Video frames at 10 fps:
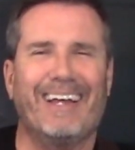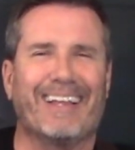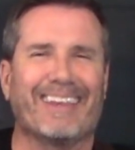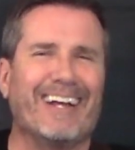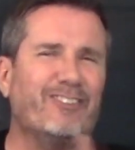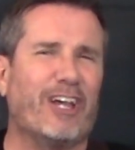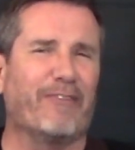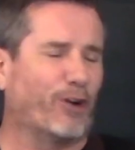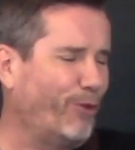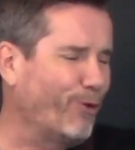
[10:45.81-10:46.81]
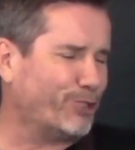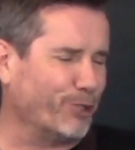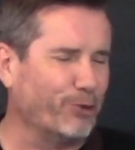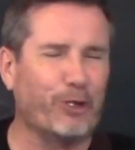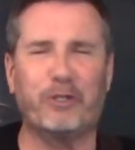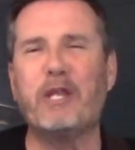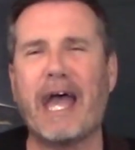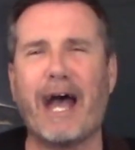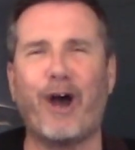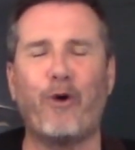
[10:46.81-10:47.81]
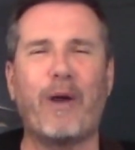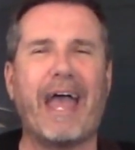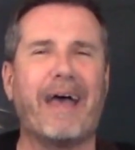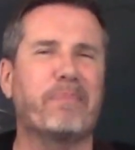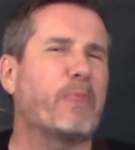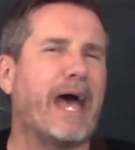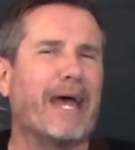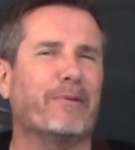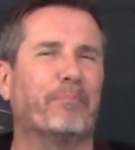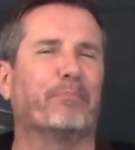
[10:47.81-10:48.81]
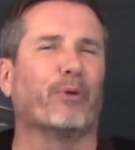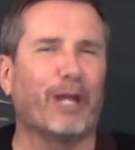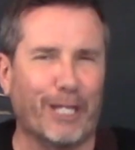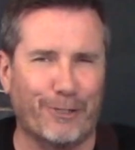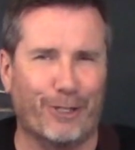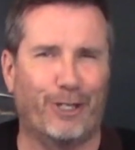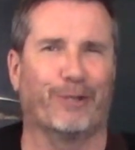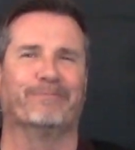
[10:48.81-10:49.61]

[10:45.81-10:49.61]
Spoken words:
Let's have a closer look now at that bridge.